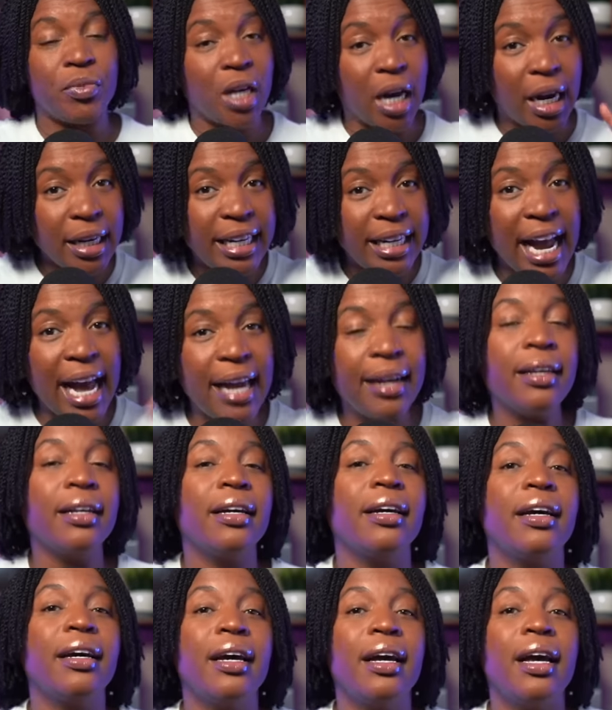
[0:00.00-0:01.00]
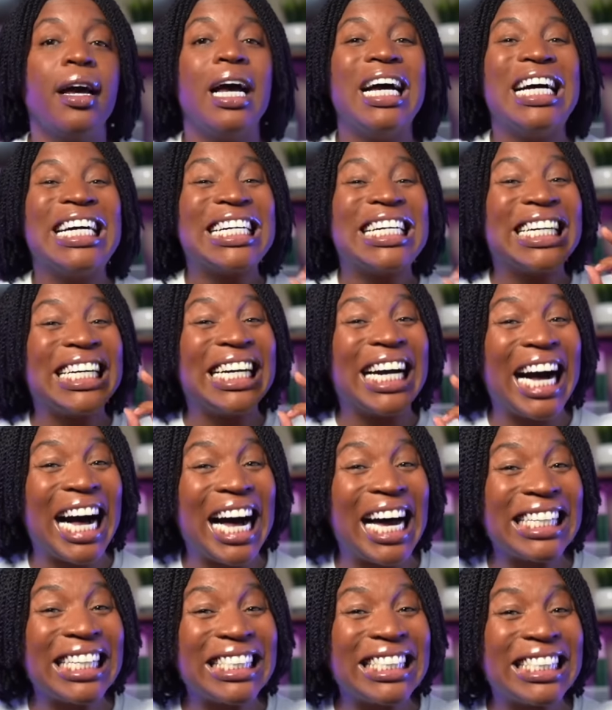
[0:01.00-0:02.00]
Again,
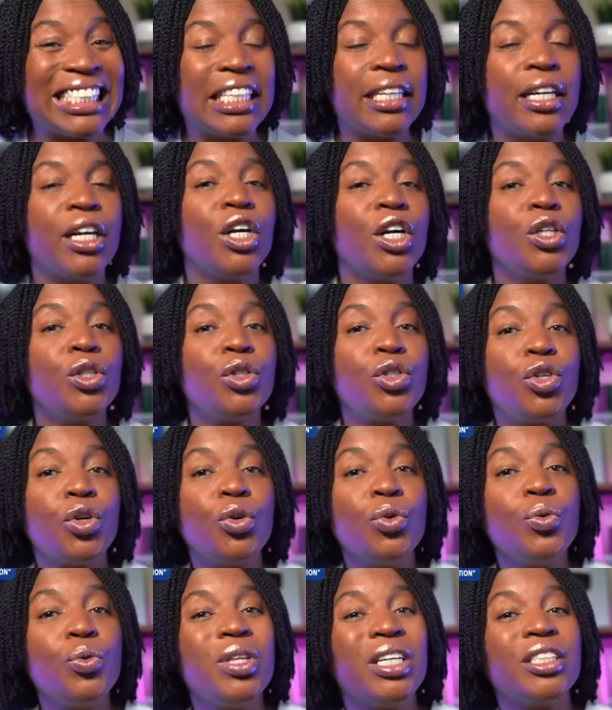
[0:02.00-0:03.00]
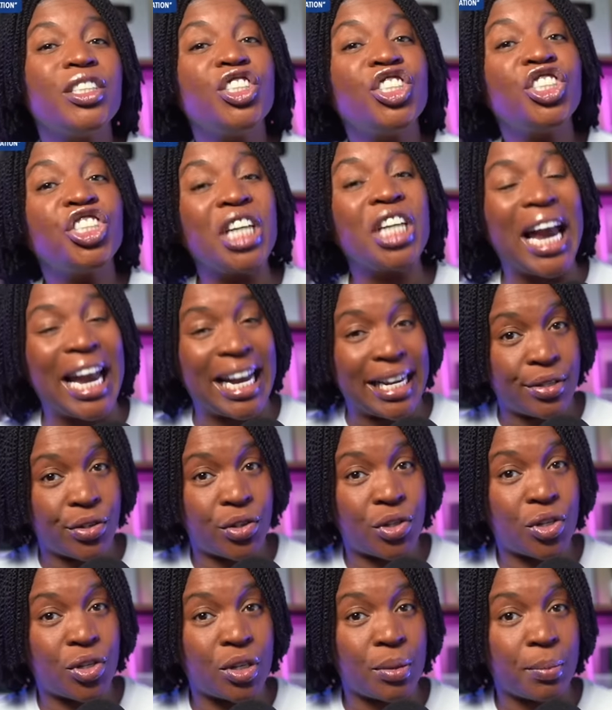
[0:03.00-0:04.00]
cut to the
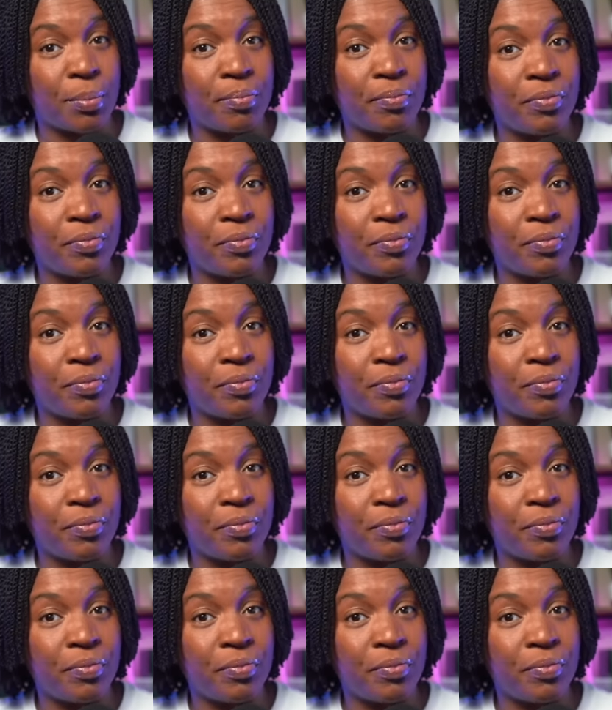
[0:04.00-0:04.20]
chase.